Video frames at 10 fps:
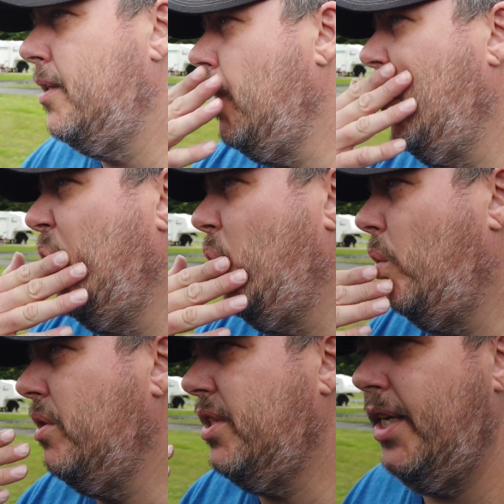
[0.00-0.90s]
So
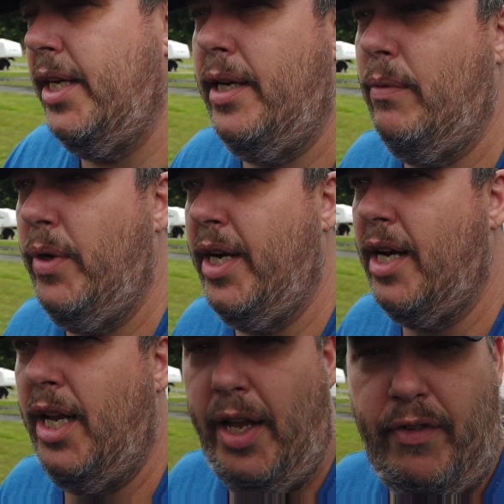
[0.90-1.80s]
we'll say we
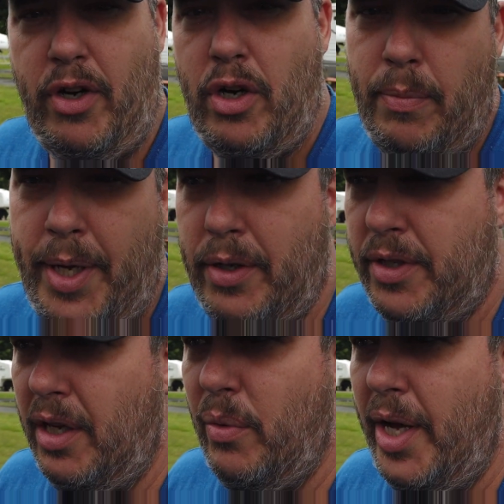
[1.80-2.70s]
got 1,100 pound
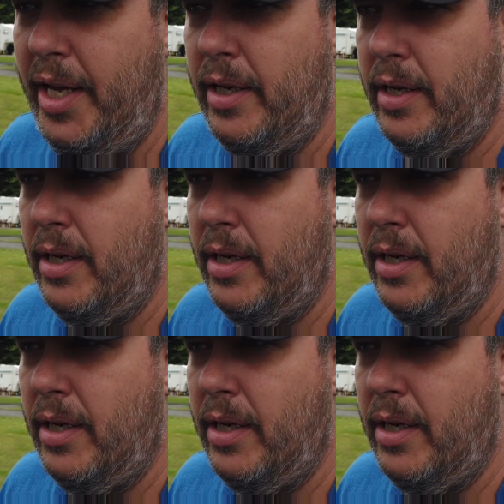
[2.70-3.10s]
tongue weight.